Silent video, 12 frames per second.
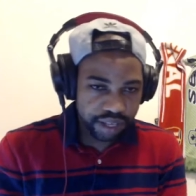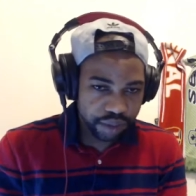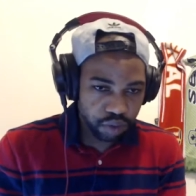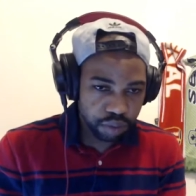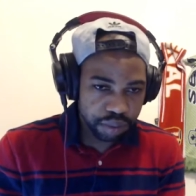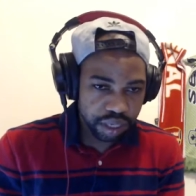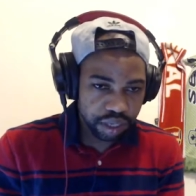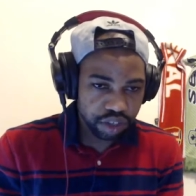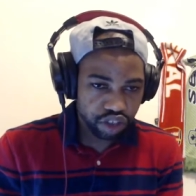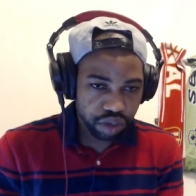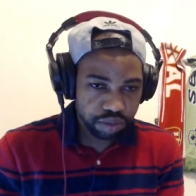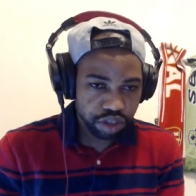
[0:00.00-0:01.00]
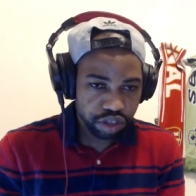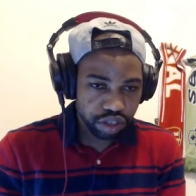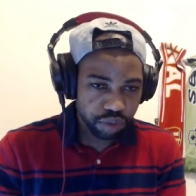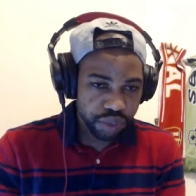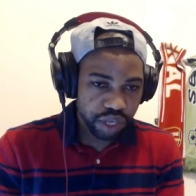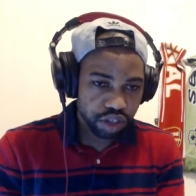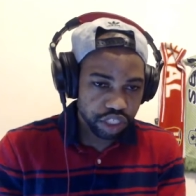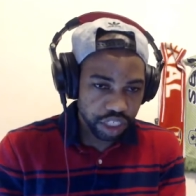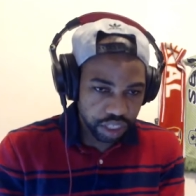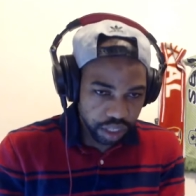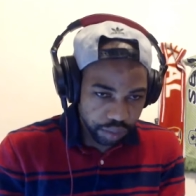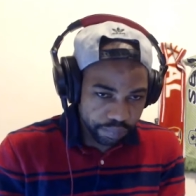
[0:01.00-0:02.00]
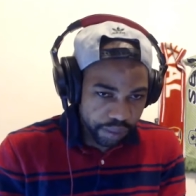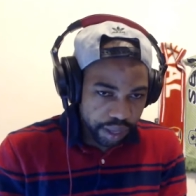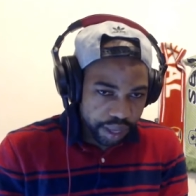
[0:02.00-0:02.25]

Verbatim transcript: Link will be in the description. So we gonna check out